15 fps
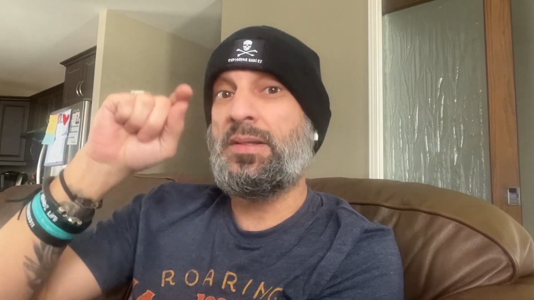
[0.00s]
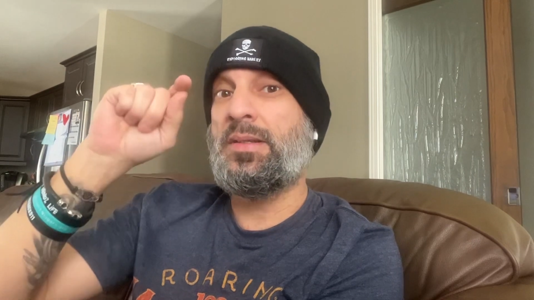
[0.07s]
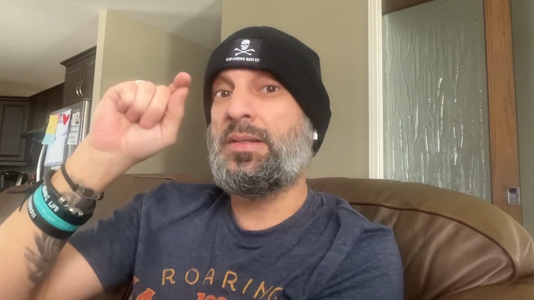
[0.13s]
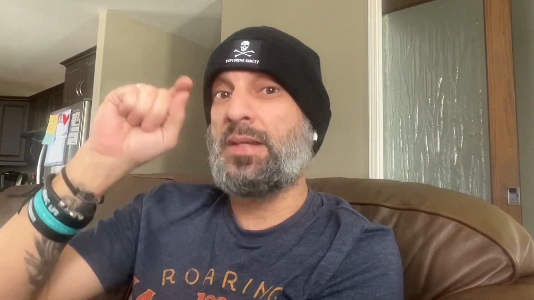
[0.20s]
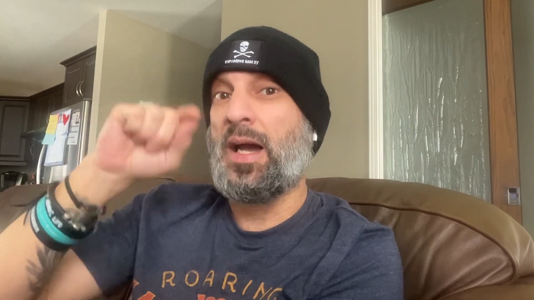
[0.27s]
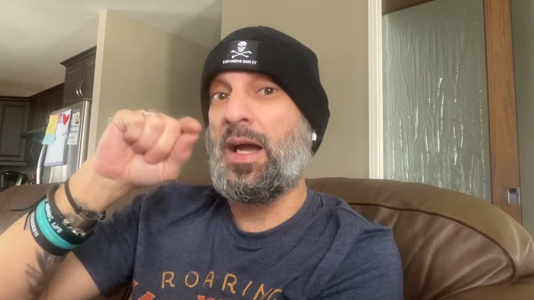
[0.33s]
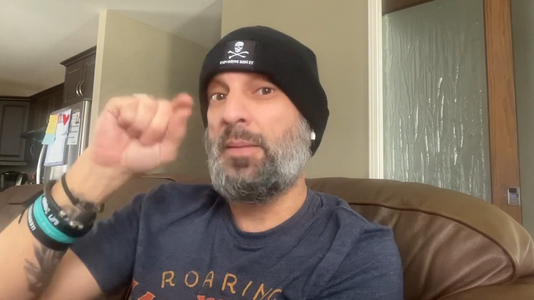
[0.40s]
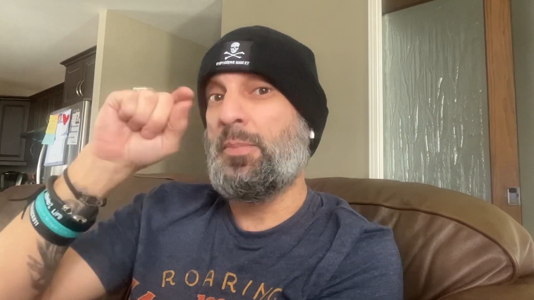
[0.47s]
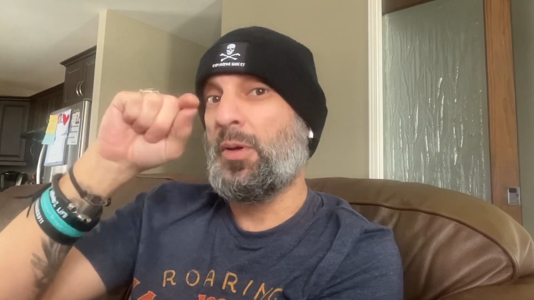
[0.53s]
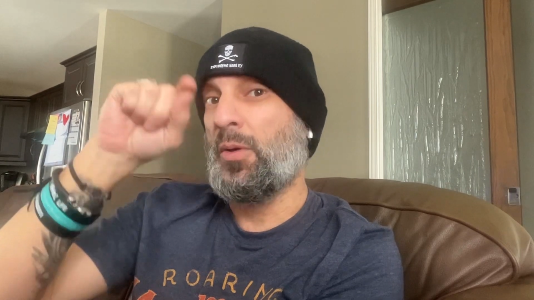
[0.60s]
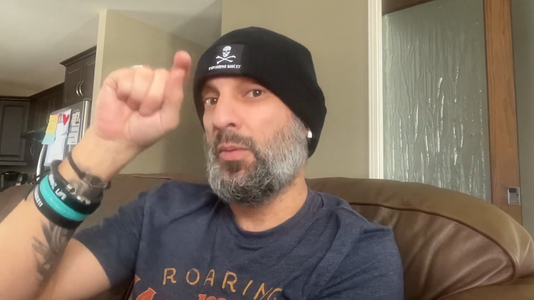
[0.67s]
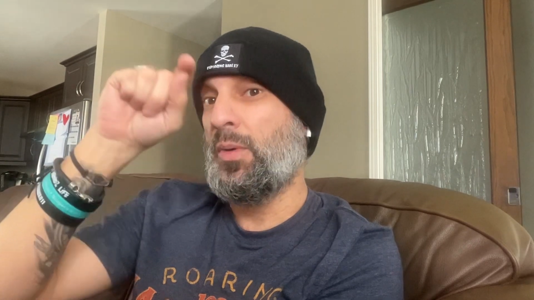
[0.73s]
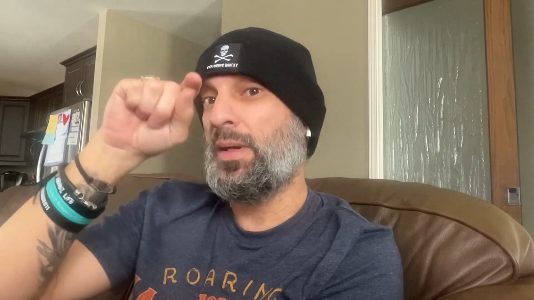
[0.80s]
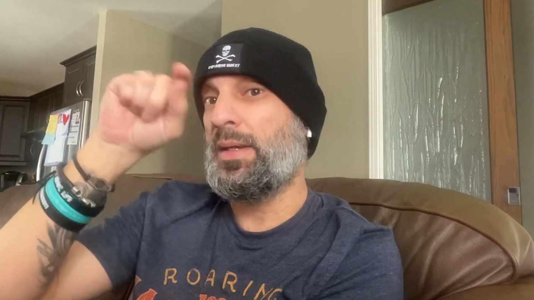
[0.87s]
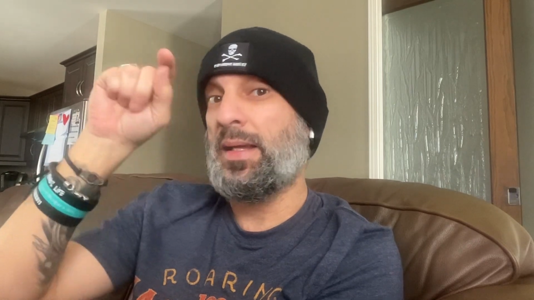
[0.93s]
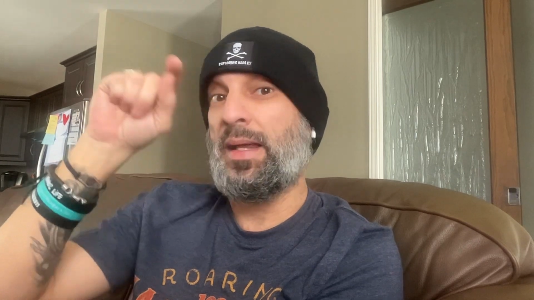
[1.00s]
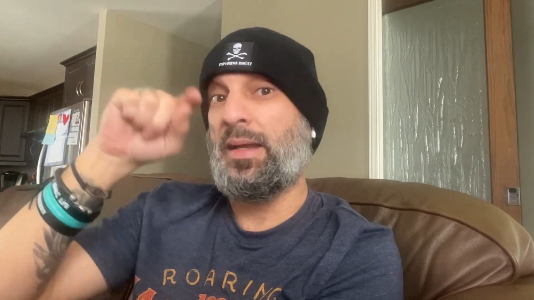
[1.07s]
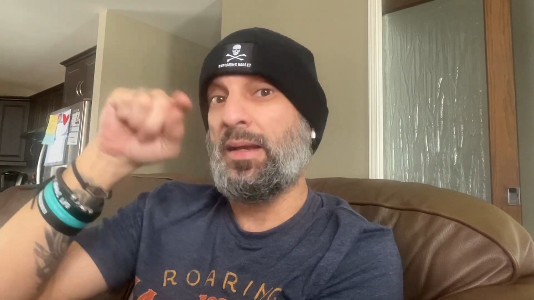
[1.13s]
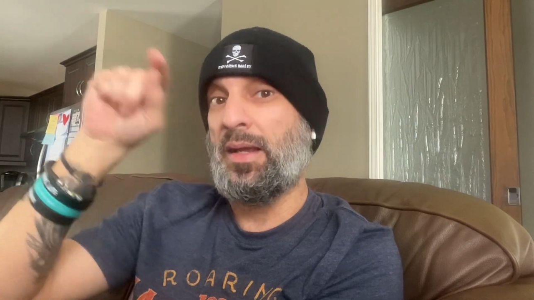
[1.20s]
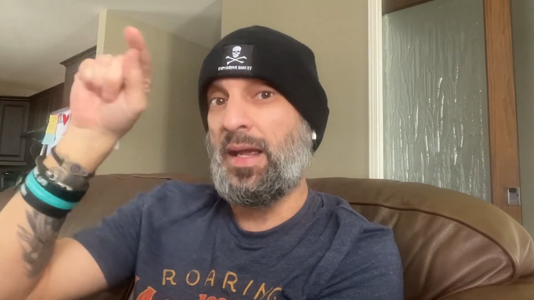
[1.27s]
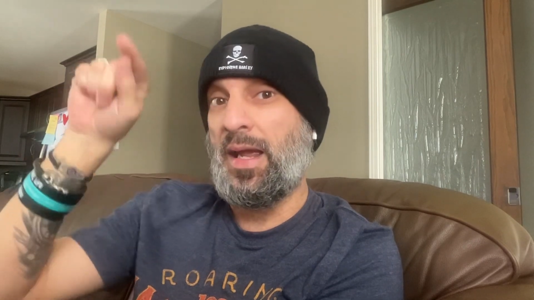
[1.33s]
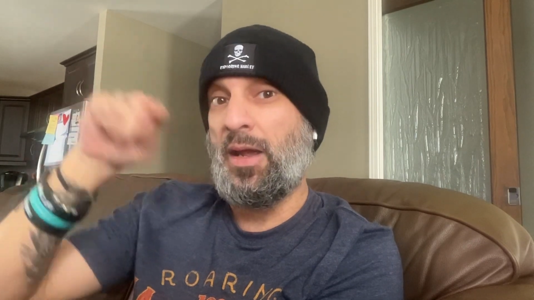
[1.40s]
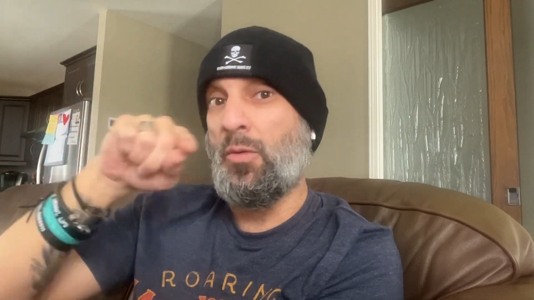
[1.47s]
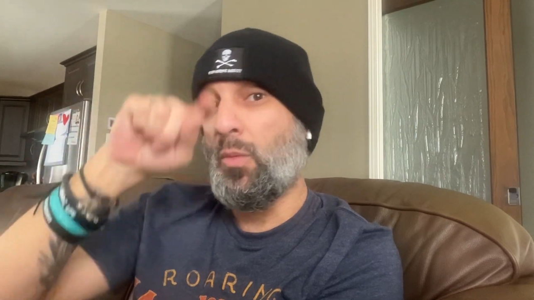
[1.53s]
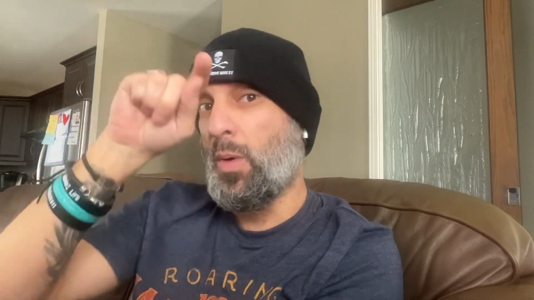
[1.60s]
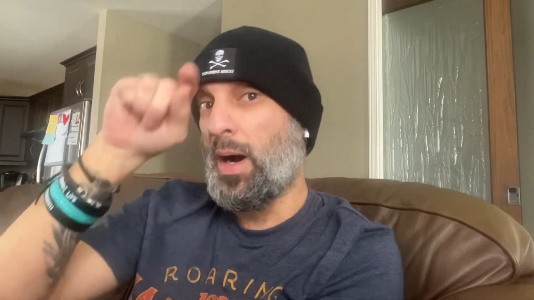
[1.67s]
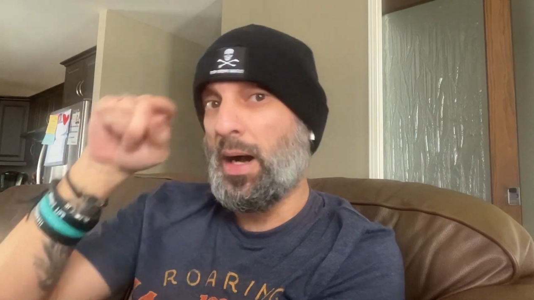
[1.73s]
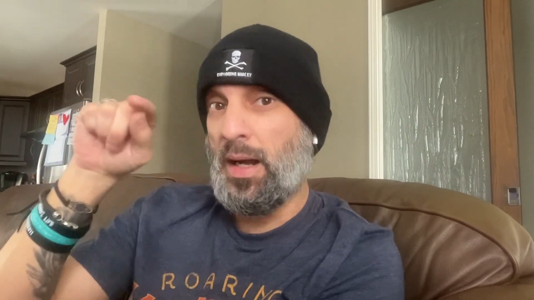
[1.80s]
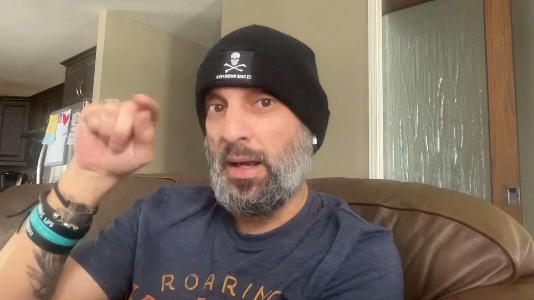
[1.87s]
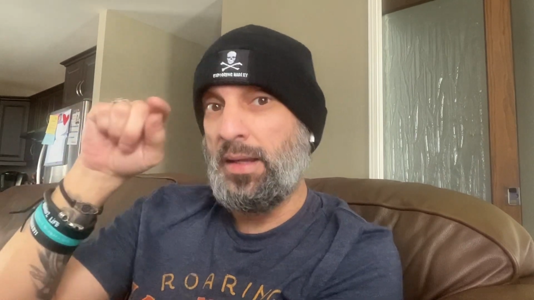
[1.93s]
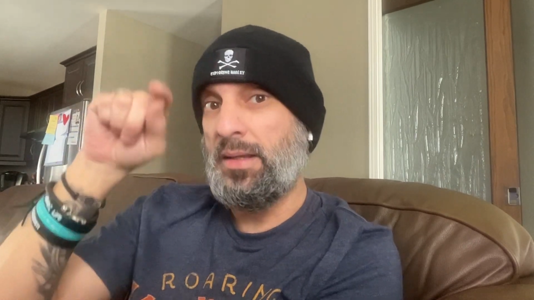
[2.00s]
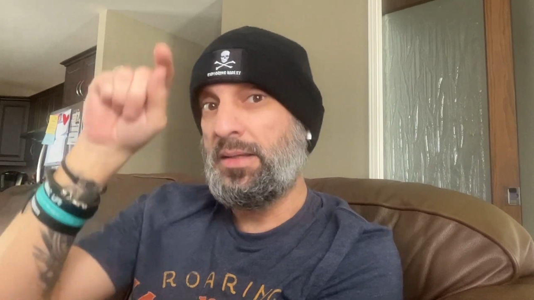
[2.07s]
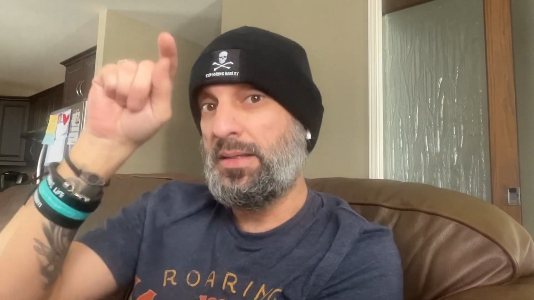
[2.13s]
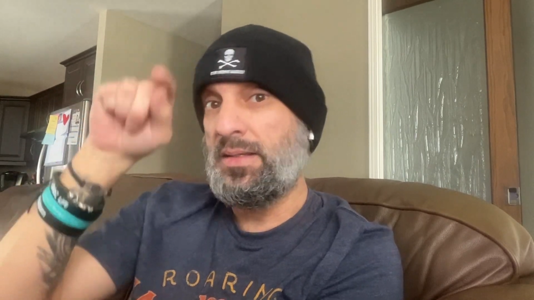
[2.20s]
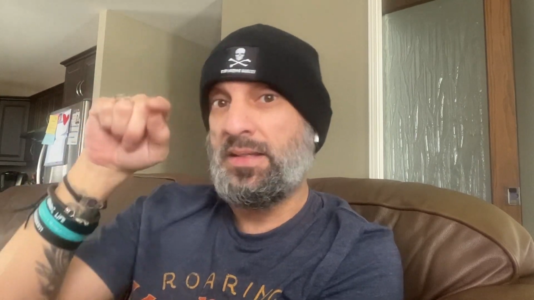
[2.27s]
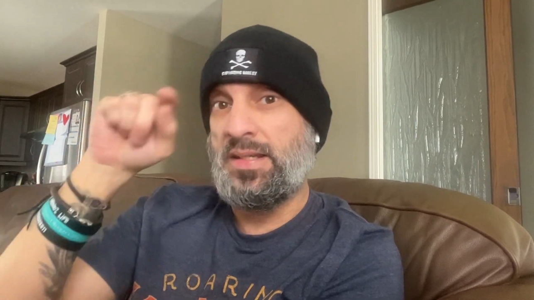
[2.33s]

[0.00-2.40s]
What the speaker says: typer with an A-Y,